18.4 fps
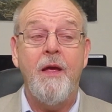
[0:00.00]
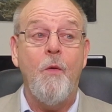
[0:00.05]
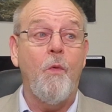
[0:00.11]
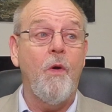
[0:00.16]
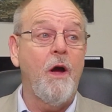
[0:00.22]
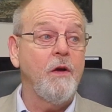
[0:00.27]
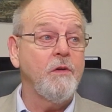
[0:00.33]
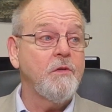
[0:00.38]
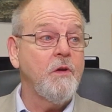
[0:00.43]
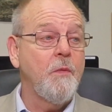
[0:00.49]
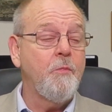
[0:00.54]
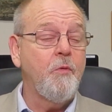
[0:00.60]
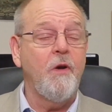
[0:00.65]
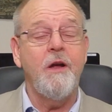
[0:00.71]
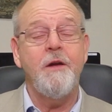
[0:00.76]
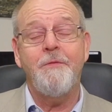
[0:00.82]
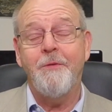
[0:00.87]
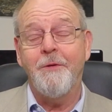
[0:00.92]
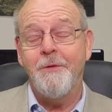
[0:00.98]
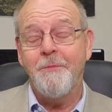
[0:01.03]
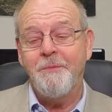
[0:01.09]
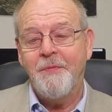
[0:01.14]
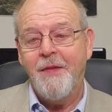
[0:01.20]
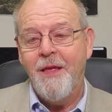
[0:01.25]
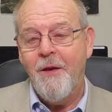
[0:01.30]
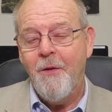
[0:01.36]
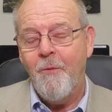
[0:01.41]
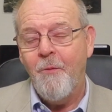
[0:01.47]
We also pray for
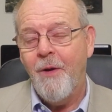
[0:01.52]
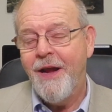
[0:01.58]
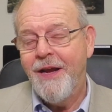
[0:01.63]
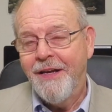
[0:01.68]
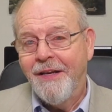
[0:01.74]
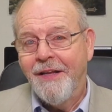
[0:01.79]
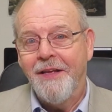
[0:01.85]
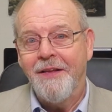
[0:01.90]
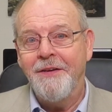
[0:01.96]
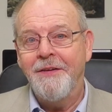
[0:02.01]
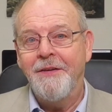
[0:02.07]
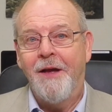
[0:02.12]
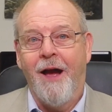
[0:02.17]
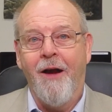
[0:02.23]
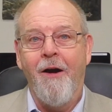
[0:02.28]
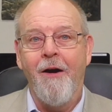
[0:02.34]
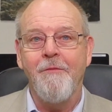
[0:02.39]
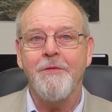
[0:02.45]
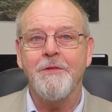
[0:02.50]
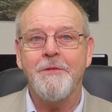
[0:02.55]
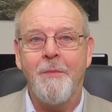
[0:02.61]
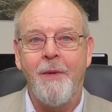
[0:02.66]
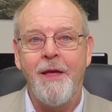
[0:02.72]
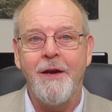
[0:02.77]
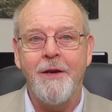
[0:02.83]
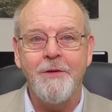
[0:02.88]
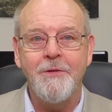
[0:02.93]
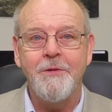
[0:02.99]
Wayne Linton, our office
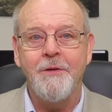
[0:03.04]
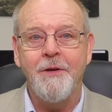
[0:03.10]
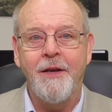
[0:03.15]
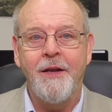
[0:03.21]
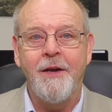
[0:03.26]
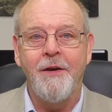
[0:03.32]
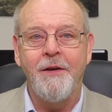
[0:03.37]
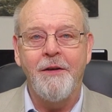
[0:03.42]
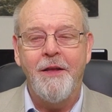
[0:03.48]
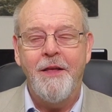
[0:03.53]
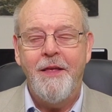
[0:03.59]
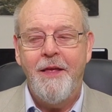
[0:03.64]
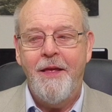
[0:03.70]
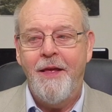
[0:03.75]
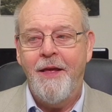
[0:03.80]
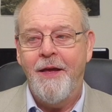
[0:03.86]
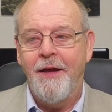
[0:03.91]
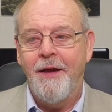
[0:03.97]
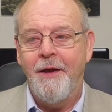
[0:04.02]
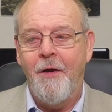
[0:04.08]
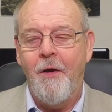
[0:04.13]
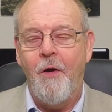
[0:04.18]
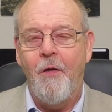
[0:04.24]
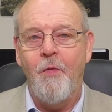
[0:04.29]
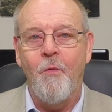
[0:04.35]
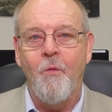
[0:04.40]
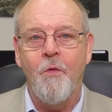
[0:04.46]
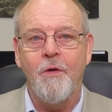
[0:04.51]
manager, and
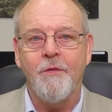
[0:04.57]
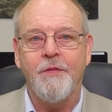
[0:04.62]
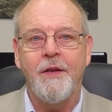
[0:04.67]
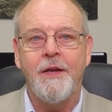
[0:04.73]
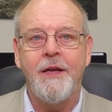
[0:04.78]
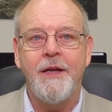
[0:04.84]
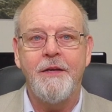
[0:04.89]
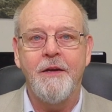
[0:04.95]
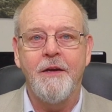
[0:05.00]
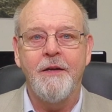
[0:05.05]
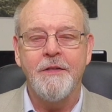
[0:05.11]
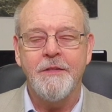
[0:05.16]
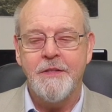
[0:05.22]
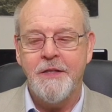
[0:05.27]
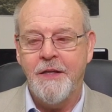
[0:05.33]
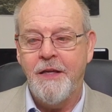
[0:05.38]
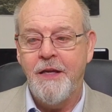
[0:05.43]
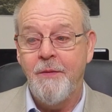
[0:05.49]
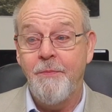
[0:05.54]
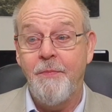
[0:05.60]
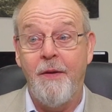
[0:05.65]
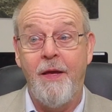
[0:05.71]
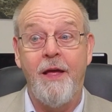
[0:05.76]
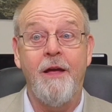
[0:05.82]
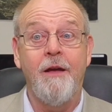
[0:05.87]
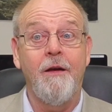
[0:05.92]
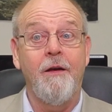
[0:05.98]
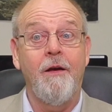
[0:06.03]
all the work that he does to keep
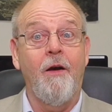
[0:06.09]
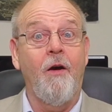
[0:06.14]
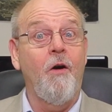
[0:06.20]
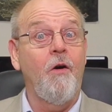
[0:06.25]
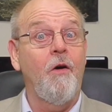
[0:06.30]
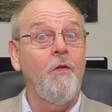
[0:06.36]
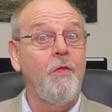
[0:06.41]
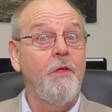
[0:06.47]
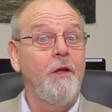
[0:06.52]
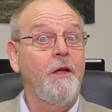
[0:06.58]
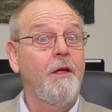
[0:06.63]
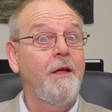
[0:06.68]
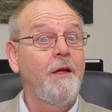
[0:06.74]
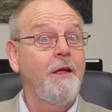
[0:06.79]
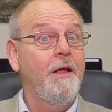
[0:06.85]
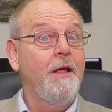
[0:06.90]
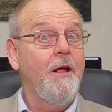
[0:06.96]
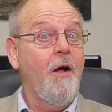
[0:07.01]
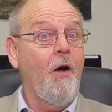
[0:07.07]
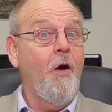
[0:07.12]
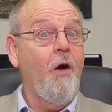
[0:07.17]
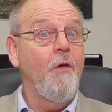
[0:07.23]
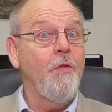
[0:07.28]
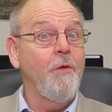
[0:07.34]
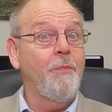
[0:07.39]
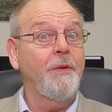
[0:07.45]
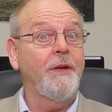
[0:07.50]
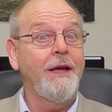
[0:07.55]
all
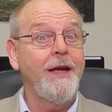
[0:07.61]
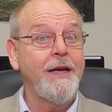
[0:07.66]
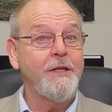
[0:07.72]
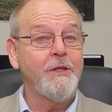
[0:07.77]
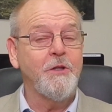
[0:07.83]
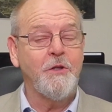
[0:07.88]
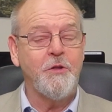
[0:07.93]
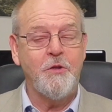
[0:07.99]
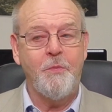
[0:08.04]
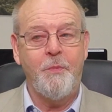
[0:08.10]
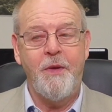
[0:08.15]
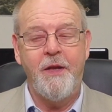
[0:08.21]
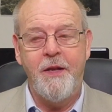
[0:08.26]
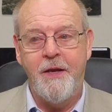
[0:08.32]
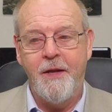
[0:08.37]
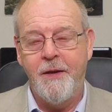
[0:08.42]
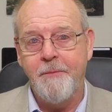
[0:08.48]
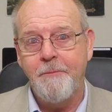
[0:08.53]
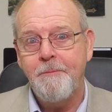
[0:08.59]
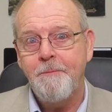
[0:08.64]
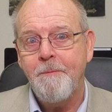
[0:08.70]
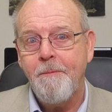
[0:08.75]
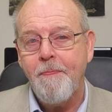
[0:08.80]
the plates spinning